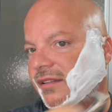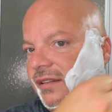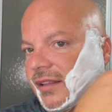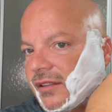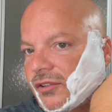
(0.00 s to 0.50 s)

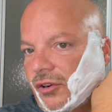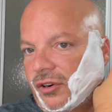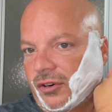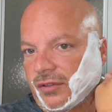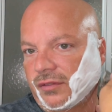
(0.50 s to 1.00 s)
scents
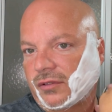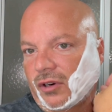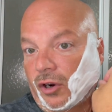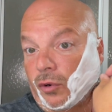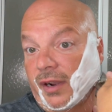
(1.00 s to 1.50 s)
are,
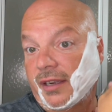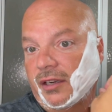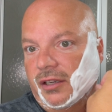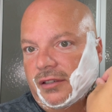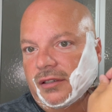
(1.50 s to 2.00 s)
are quite
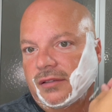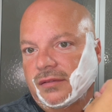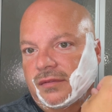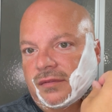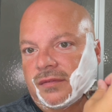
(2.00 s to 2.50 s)
good,
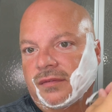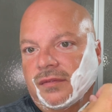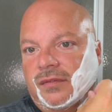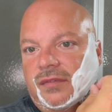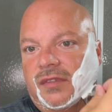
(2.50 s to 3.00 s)

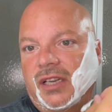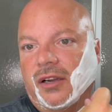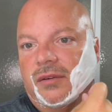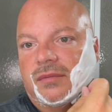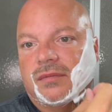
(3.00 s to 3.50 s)
you
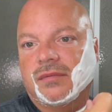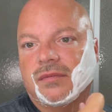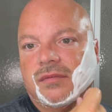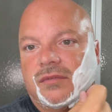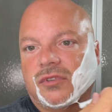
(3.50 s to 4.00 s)
know.
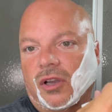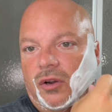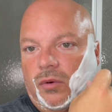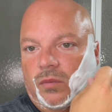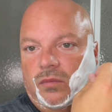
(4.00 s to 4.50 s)

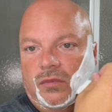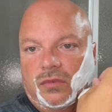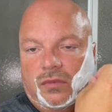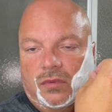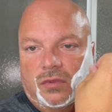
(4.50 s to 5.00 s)
So
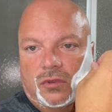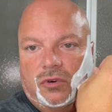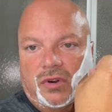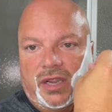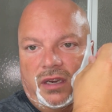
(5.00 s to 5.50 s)

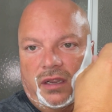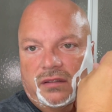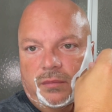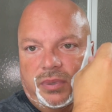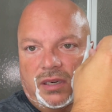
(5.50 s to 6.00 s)
Creed
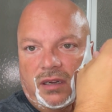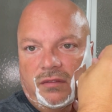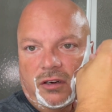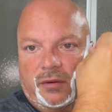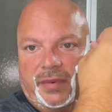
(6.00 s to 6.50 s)
doesn't put out
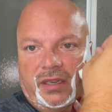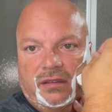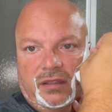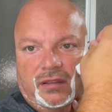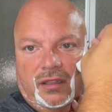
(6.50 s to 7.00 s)
very many
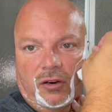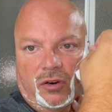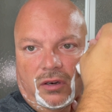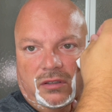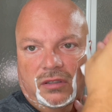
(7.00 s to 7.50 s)
scents that
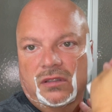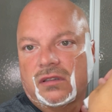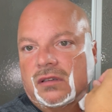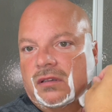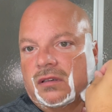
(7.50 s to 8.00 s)
aren't
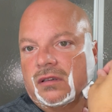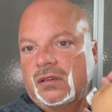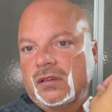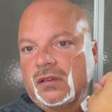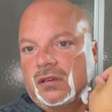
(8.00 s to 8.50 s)

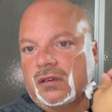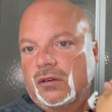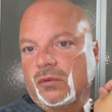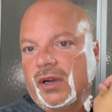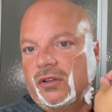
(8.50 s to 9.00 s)

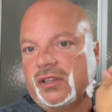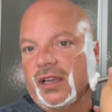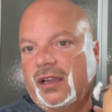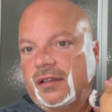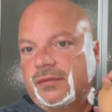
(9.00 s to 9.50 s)
well
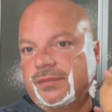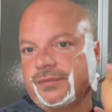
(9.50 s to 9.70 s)
done.